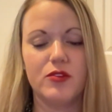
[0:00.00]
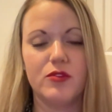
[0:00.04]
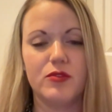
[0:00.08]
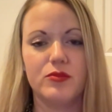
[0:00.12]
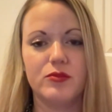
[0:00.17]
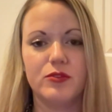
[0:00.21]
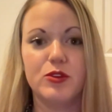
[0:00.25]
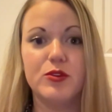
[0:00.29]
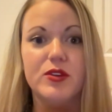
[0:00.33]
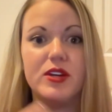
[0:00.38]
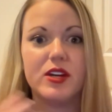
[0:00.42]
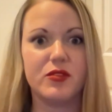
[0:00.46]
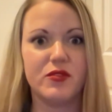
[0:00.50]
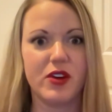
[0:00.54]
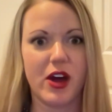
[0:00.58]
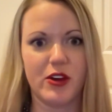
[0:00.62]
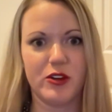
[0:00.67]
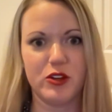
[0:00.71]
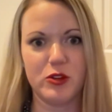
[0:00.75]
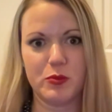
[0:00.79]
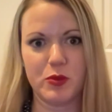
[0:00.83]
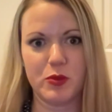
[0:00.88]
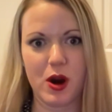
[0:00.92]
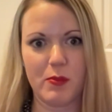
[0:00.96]
unique
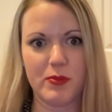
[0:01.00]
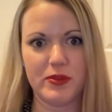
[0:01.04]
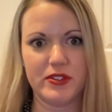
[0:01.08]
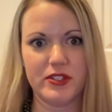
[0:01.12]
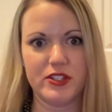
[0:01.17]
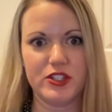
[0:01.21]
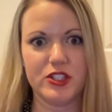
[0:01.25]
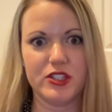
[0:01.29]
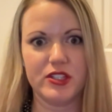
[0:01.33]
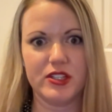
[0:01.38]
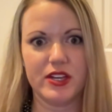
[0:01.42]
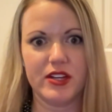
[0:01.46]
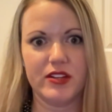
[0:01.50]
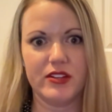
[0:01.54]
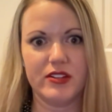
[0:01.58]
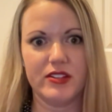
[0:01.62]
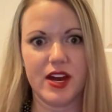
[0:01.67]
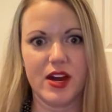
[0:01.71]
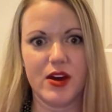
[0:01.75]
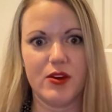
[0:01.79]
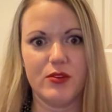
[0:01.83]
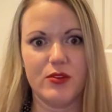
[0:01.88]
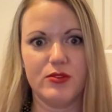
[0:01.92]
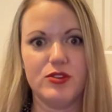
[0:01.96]
value proposition nailed
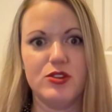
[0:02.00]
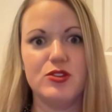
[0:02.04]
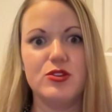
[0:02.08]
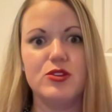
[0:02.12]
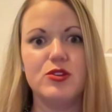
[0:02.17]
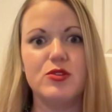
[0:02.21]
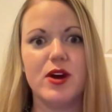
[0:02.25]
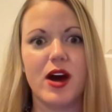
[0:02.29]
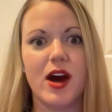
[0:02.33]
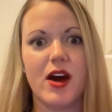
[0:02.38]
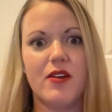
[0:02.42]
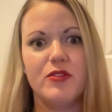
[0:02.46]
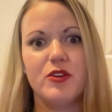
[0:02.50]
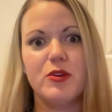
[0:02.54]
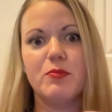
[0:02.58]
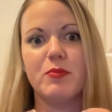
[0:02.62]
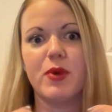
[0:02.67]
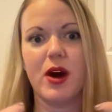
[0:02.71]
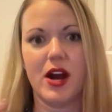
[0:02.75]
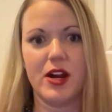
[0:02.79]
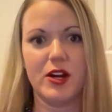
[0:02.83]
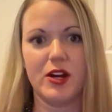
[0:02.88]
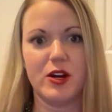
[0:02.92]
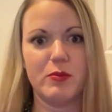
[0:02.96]
down? Do you mm-hmm. have your
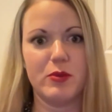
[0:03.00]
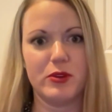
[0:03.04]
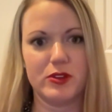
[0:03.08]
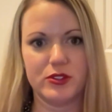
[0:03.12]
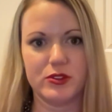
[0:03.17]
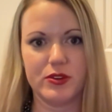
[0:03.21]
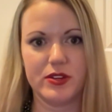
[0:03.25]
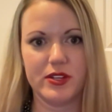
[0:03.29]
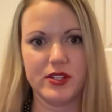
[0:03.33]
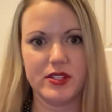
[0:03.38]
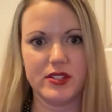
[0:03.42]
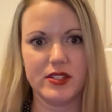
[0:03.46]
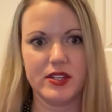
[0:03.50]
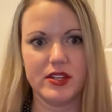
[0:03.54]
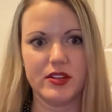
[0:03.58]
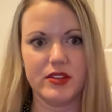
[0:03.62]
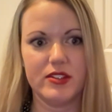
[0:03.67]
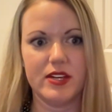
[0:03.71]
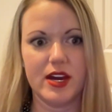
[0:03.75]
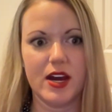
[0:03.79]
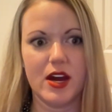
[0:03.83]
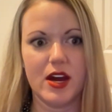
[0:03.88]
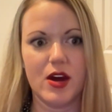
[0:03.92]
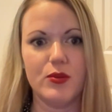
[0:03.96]
buyer personas nailed
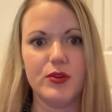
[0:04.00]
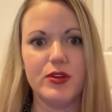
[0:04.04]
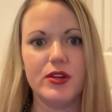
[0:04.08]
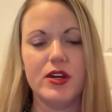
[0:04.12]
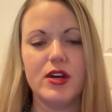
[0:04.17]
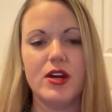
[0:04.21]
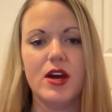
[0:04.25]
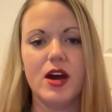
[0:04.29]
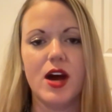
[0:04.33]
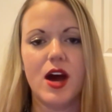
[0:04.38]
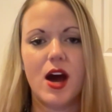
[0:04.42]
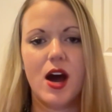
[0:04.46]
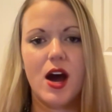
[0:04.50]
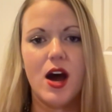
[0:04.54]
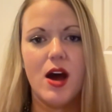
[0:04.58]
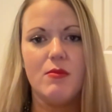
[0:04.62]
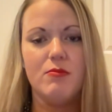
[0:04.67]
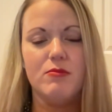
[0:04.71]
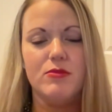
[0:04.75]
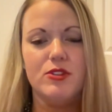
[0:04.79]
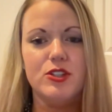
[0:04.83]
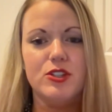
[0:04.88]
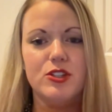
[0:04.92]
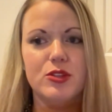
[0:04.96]
down?
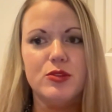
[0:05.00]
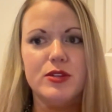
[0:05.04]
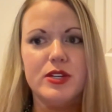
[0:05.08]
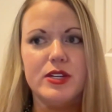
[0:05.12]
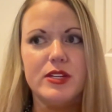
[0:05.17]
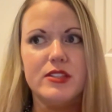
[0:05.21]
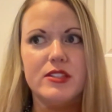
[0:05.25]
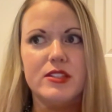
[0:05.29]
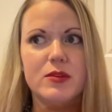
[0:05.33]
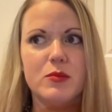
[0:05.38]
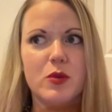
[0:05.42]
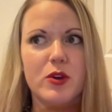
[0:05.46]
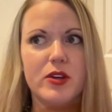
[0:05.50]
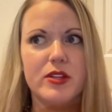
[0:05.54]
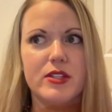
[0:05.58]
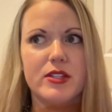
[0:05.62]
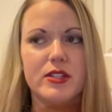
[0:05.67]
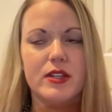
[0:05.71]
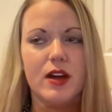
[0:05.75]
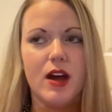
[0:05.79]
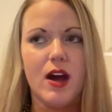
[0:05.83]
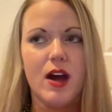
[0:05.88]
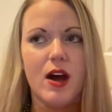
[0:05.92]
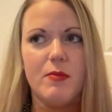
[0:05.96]
Um, do you need someone
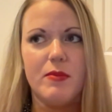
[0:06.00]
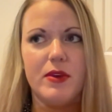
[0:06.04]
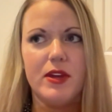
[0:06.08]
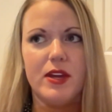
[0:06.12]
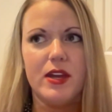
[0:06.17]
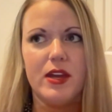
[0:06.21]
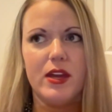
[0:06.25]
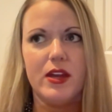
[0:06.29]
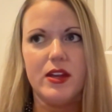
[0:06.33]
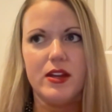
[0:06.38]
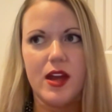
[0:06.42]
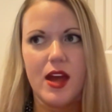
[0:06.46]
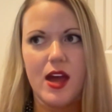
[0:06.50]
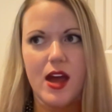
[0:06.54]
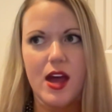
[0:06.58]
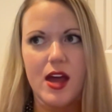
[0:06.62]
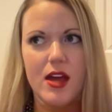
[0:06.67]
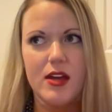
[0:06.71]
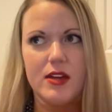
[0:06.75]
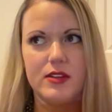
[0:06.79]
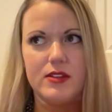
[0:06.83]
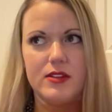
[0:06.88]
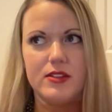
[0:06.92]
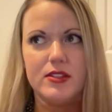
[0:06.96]
to come in
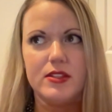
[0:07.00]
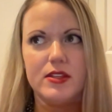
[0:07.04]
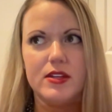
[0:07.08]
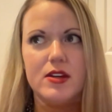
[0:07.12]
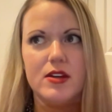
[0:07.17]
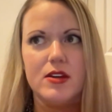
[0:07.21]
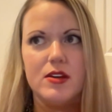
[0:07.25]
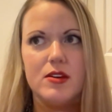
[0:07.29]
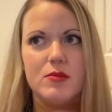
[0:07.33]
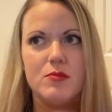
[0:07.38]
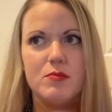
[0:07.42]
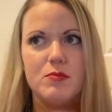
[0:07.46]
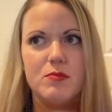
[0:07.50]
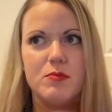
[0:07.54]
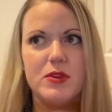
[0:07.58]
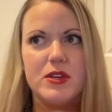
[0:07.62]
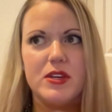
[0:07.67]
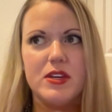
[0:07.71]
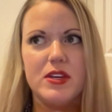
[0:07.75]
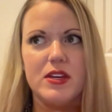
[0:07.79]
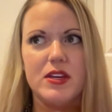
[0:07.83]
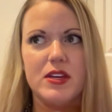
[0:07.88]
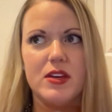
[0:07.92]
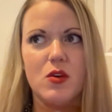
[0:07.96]
and
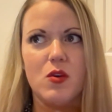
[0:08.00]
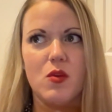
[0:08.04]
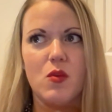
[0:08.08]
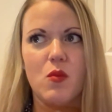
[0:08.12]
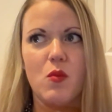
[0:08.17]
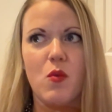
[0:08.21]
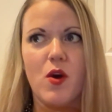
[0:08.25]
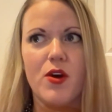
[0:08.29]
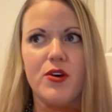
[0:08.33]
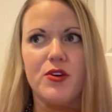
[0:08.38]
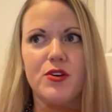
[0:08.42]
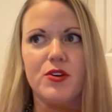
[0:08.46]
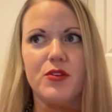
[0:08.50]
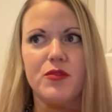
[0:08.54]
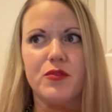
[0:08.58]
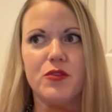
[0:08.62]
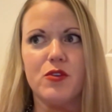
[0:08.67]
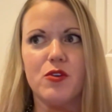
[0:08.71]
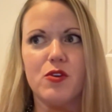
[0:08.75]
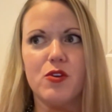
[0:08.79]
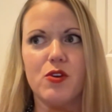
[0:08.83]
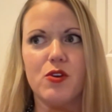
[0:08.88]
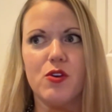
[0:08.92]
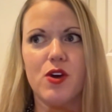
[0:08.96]
be
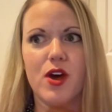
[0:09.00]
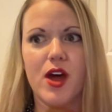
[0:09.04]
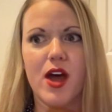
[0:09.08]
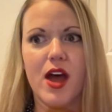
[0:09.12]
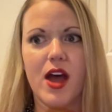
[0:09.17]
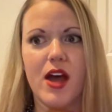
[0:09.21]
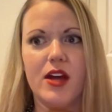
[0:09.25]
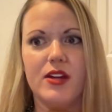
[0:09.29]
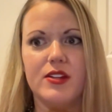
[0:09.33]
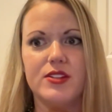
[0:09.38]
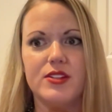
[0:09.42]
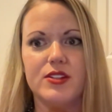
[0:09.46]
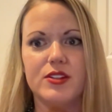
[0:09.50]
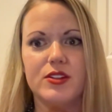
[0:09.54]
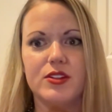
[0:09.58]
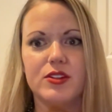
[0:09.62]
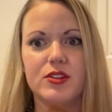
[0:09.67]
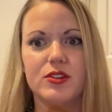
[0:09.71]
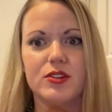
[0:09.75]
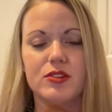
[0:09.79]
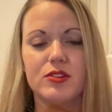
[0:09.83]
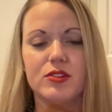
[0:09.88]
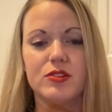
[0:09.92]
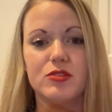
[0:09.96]
wonderful at
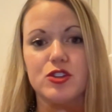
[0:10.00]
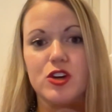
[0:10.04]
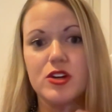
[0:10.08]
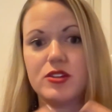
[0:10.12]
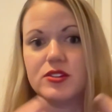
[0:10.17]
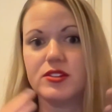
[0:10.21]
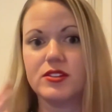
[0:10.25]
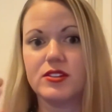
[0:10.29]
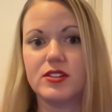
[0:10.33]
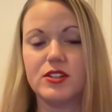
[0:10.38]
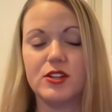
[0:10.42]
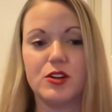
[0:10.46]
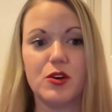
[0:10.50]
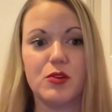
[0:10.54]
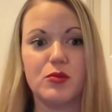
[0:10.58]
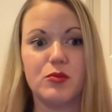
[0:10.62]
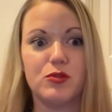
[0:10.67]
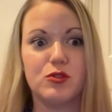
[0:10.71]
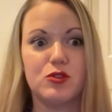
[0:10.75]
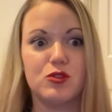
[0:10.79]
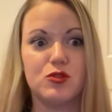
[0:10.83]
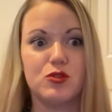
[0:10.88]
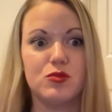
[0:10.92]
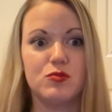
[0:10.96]
just, you
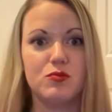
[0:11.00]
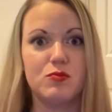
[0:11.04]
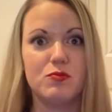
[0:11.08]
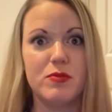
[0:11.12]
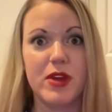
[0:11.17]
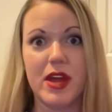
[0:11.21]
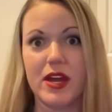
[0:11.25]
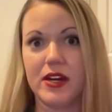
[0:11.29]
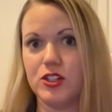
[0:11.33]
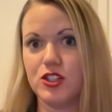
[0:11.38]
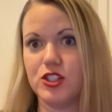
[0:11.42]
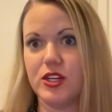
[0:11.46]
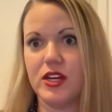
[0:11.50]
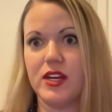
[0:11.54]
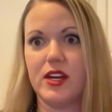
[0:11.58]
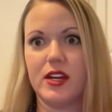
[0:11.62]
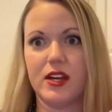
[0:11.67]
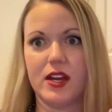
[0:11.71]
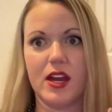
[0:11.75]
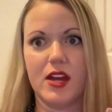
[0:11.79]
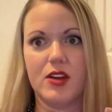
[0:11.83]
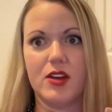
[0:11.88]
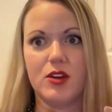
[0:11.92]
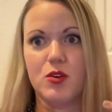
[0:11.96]
know,
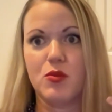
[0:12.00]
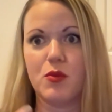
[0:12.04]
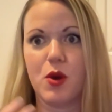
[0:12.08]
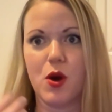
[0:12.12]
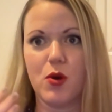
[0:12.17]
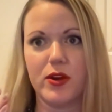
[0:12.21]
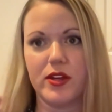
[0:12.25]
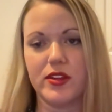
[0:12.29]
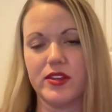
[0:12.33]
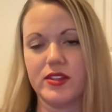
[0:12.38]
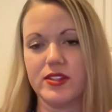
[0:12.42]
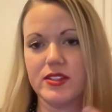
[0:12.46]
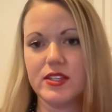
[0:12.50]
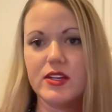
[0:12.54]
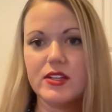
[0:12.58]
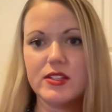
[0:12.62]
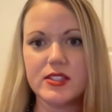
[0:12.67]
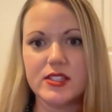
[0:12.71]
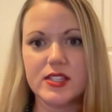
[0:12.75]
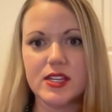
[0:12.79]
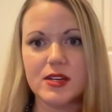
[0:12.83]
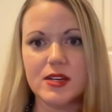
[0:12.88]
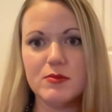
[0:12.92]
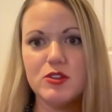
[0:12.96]
managing and growing the
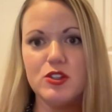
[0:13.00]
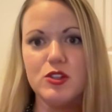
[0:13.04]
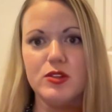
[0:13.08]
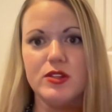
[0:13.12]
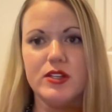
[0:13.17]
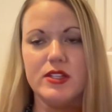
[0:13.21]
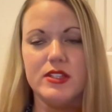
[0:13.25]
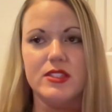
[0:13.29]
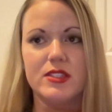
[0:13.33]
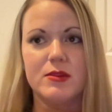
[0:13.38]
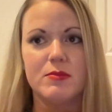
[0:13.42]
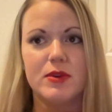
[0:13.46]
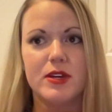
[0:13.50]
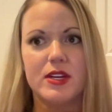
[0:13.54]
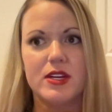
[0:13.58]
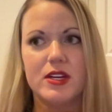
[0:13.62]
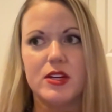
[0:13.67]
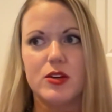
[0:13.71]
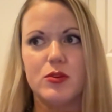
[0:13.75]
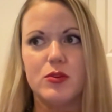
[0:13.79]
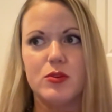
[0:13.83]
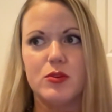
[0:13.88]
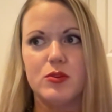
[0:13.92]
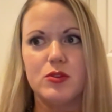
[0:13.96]
sales team? Do you need
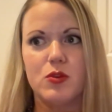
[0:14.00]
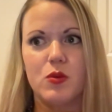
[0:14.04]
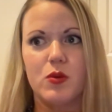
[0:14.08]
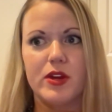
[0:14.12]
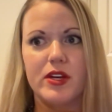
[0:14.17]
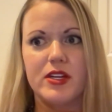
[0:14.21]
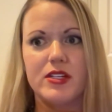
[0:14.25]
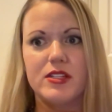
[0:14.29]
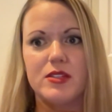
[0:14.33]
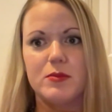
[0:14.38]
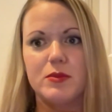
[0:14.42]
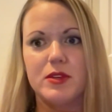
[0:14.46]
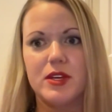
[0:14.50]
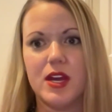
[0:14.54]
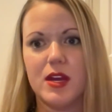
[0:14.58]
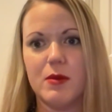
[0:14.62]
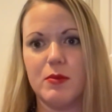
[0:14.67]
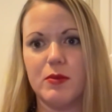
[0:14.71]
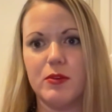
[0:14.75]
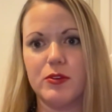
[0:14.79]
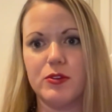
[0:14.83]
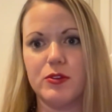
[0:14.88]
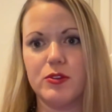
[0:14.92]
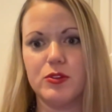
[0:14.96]
somebody who's going to be
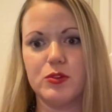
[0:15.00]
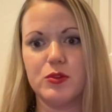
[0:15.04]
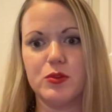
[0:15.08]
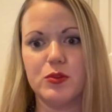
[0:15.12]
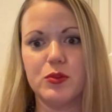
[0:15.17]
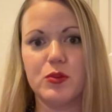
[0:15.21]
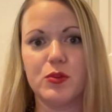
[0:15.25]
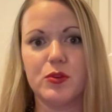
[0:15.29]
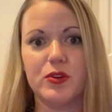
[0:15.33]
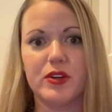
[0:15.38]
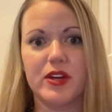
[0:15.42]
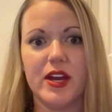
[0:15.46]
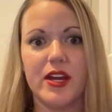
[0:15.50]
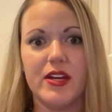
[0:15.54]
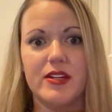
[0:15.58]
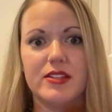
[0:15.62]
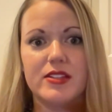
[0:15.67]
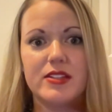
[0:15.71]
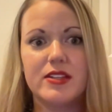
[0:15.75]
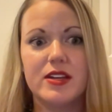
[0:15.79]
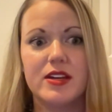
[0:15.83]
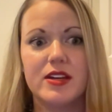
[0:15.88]
able to create